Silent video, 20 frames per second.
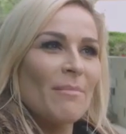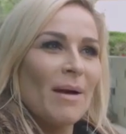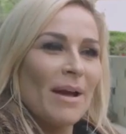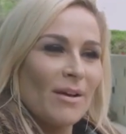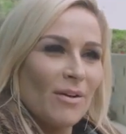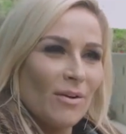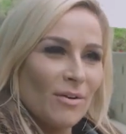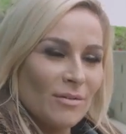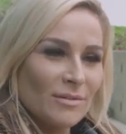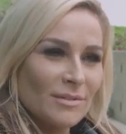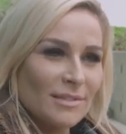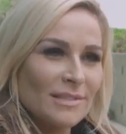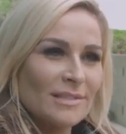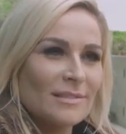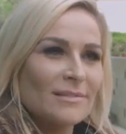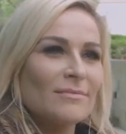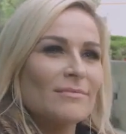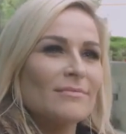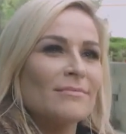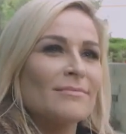
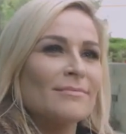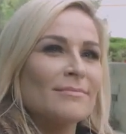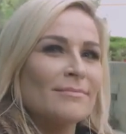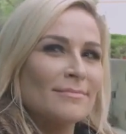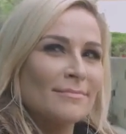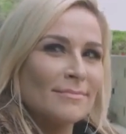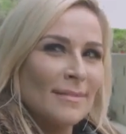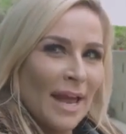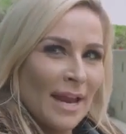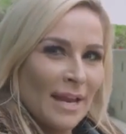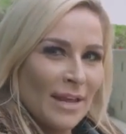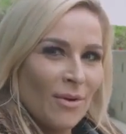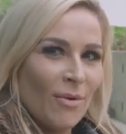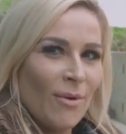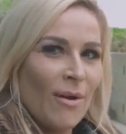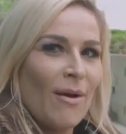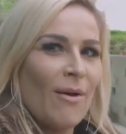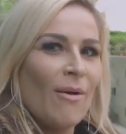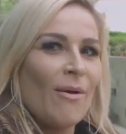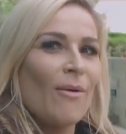Michaels, Eddie
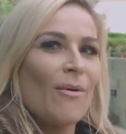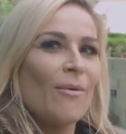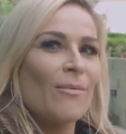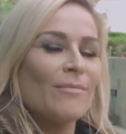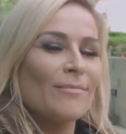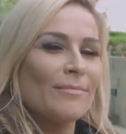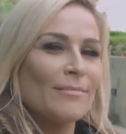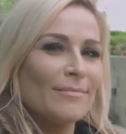Guerrero,